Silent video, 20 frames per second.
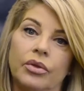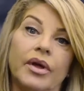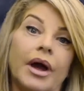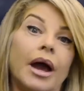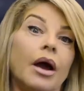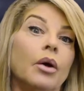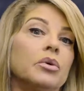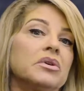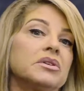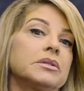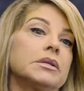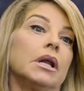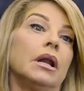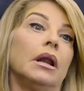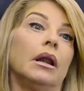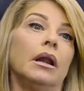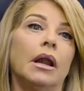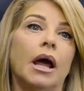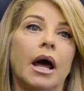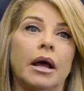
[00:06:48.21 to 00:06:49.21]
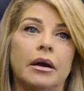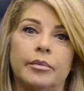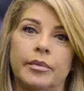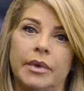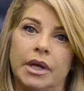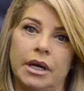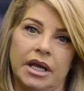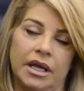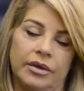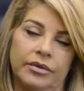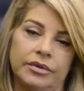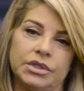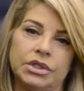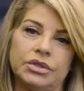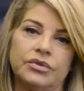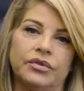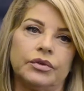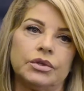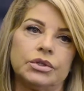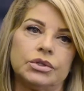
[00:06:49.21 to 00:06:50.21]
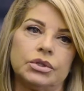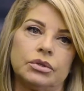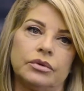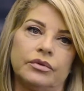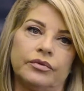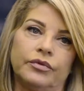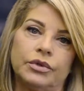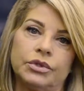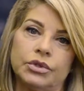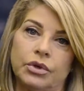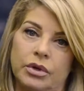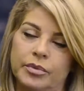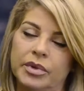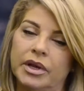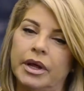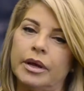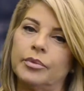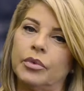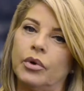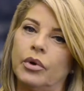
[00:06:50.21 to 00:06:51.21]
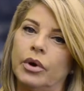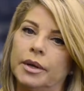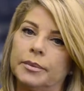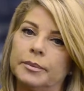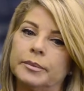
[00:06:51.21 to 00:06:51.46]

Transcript: That was a lot of money for doing Playboy.